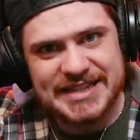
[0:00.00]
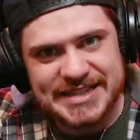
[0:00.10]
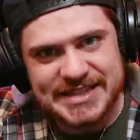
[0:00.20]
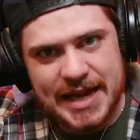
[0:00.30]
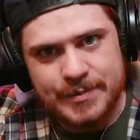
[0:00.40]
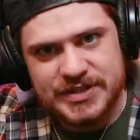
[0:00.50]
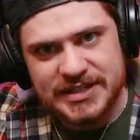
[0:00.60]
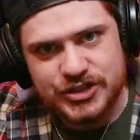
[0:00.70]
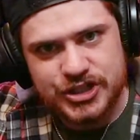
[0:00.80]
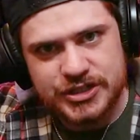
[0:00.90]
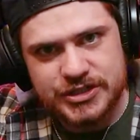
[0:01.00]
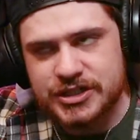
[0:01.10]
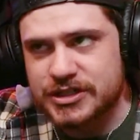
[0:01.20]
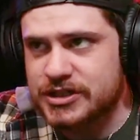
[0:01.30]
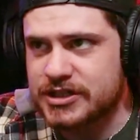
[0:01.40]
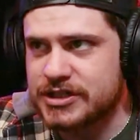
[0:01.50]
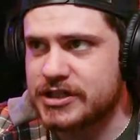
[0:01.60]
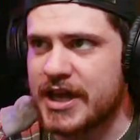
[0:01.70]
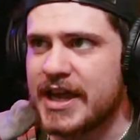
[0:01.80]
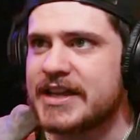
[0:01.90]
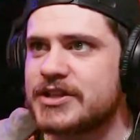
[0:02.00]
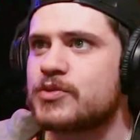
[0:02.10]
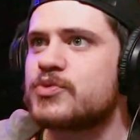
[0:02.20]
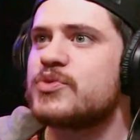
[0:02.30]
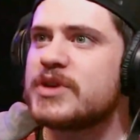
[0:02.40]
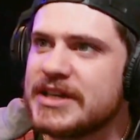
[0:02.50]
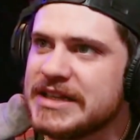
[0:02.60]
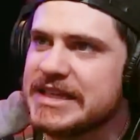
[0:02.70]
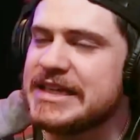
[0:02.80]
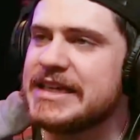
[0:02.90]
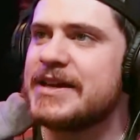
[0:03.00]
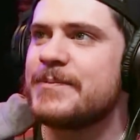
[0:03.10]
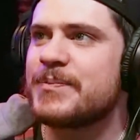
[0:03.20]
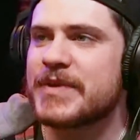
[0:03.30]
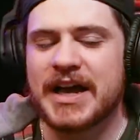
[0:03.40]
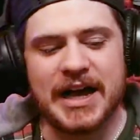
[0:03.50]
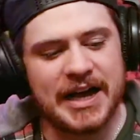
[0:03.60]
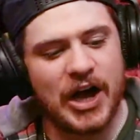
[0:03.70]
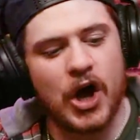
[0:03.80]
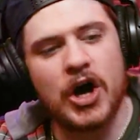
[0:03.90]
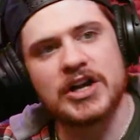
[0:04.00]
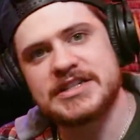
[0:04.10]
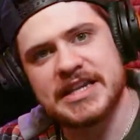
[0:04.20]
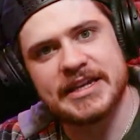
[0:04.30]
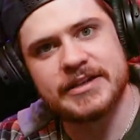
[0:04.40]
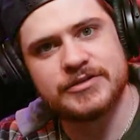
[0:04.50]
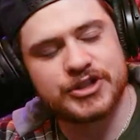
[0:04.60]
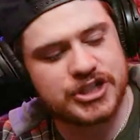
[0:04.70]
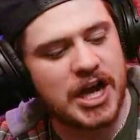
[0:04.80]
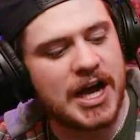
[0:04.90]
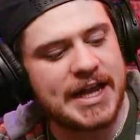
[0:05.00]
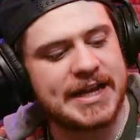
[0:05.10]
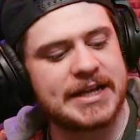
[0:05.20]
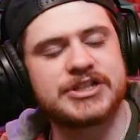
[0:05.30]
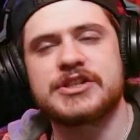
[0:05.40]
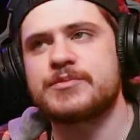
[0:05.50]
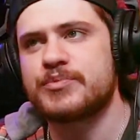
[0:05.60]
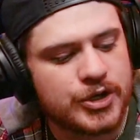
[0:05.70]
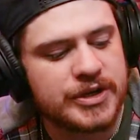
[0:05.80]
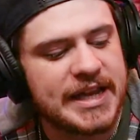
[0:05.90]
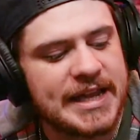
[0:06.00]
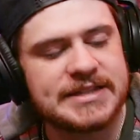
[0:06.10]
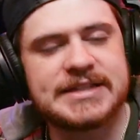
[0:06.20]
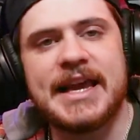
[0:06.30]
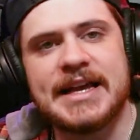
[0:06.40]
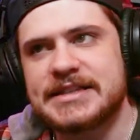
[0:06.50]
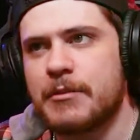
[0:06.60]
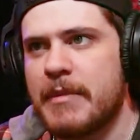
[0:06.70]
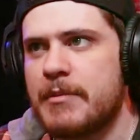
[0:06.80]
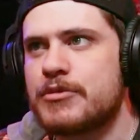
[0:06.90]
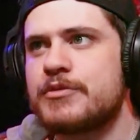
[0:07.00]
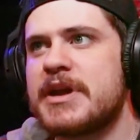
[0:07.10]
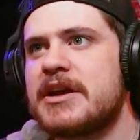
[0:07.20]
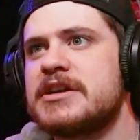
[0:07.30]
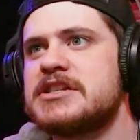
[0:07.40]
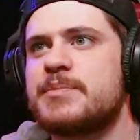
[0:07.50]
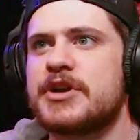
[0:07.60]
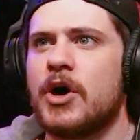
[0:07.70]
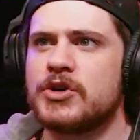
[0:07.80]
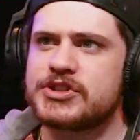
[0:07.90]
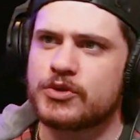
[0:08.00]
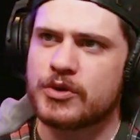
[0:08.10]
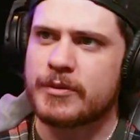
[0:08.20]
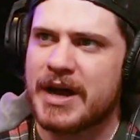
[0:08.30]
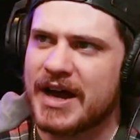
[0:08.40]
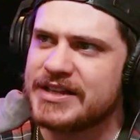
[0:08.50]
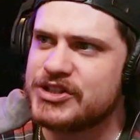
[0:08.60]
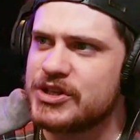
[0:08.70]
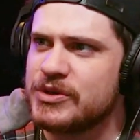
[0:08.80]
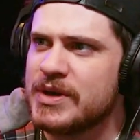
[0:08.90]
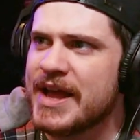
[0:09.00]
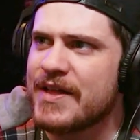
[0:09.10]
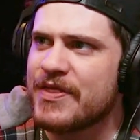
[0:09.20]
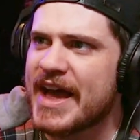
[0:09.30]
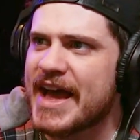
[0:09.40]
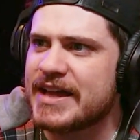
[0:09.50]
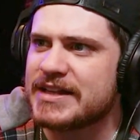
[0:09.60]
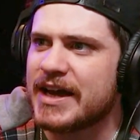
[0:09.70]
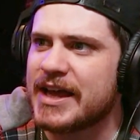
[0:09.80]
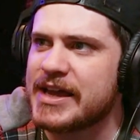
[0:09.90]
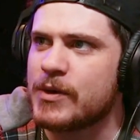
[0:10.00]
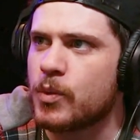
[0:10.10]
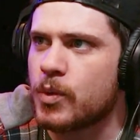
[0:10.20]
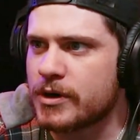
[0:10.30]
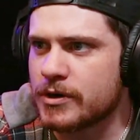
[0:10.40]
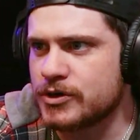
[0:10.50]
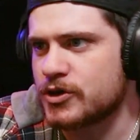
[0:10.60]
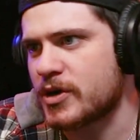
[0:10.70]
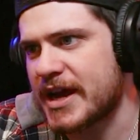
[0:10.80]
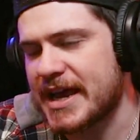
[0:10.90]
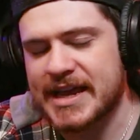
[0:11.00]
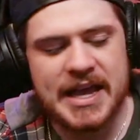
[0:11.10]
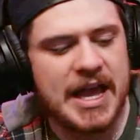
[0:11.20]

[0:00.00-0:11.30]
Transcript: steps, and it's a really haunting shot, and it just creates, yes, the member berries, but also reminds you that a world or a